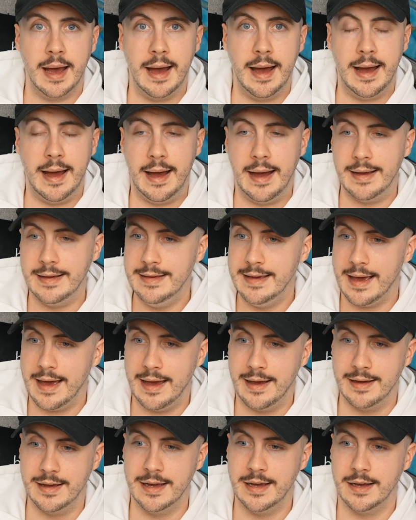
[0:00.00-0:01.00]
Uh,
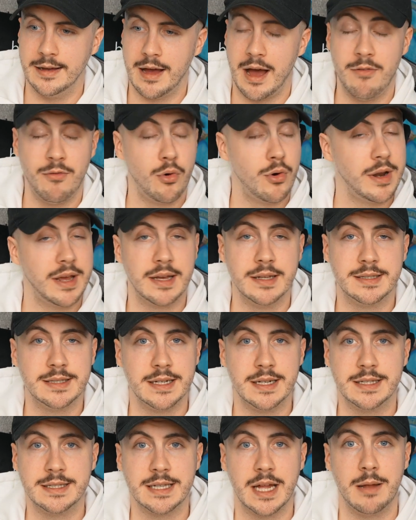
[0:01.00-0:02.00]
yeah, uh, I've already
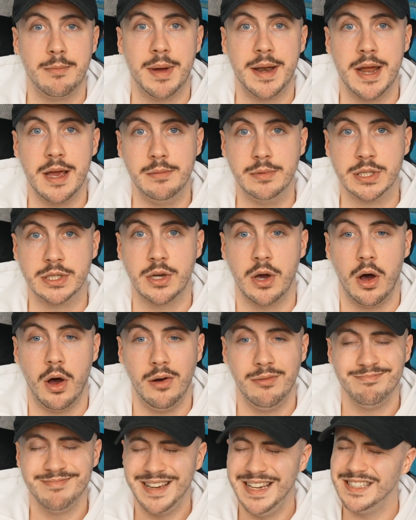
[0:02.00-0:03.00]
considered selling my neighbour's
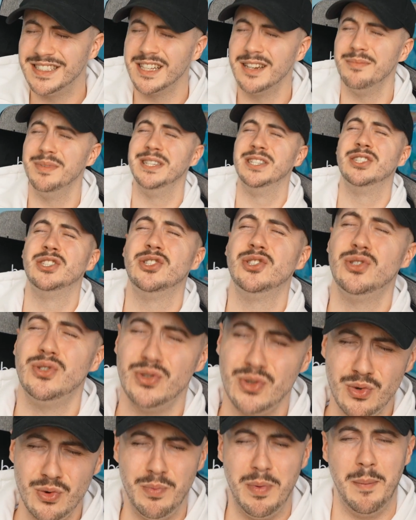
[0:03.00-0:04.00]
car. He's going to be
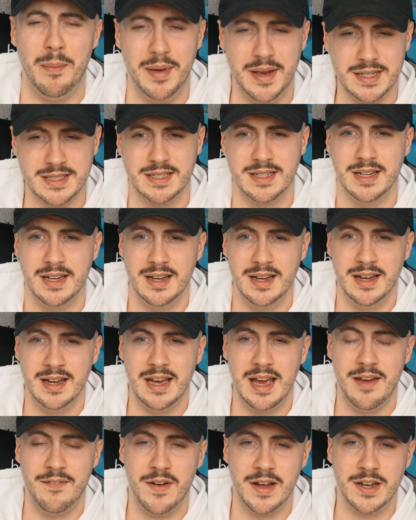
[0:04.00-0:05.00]
super pissed
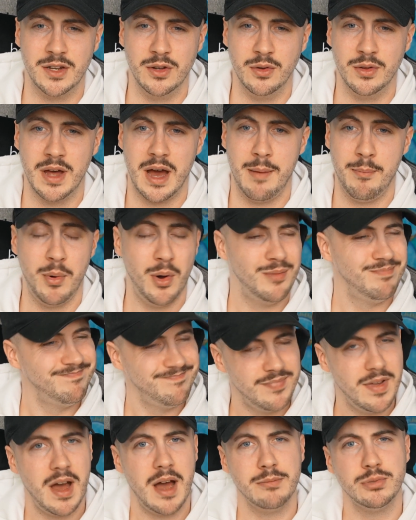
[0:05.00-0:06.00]
if I do that, but
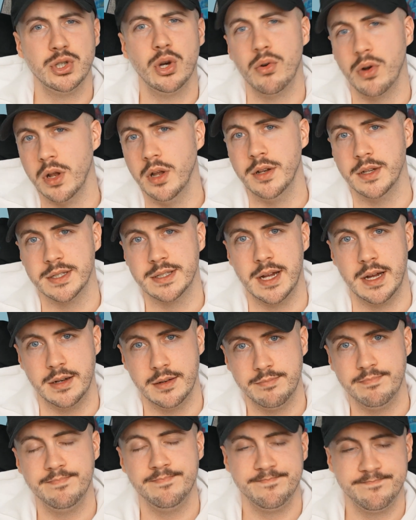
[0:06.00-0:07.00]
I'm sure he'll understand.